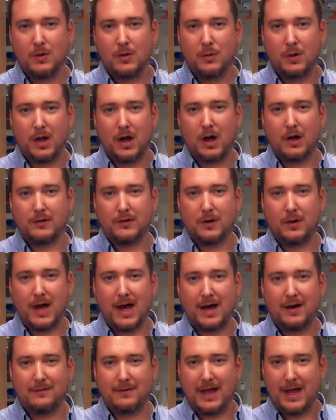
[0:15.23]
We also
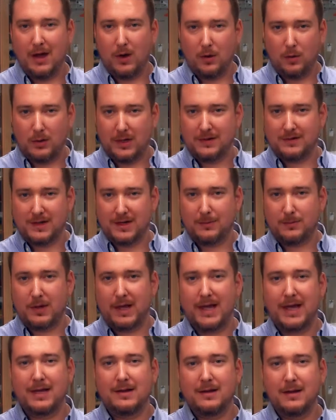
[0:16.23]
have a holistic
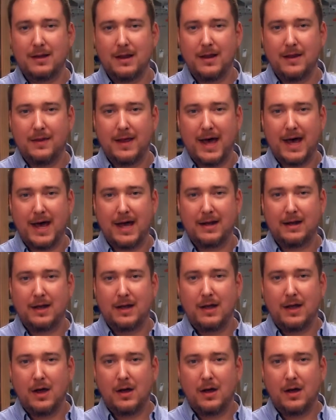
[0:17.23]
plan that